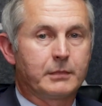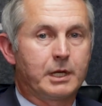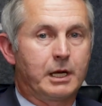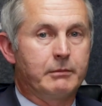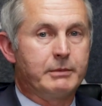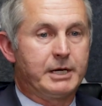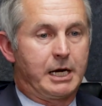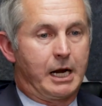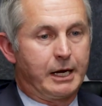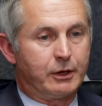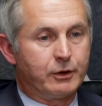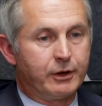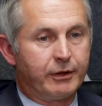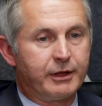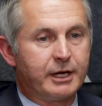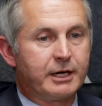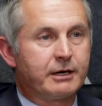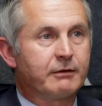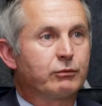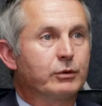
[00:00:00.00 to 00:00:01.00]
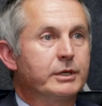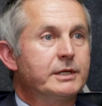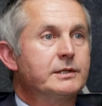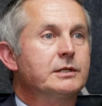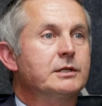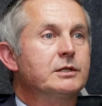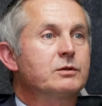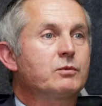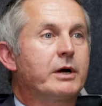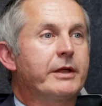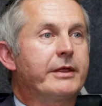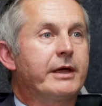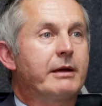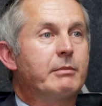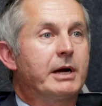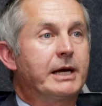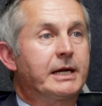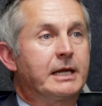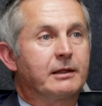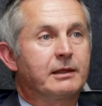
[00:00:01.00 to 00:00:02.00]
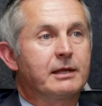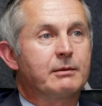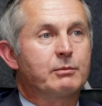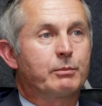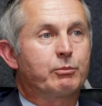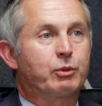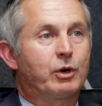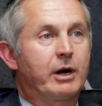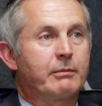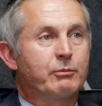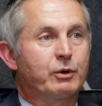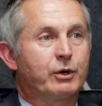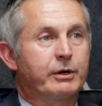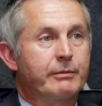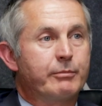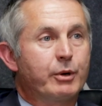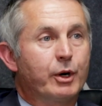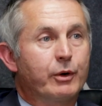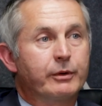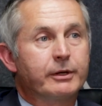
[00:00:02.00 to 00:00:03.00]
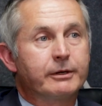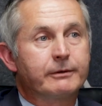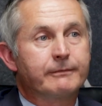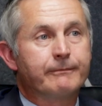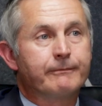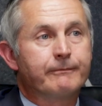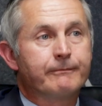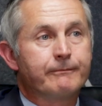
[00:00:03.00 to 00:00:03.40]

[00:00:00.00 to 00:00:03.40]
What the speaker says: I mean, I could think of reasons why that might get them a primary opponent.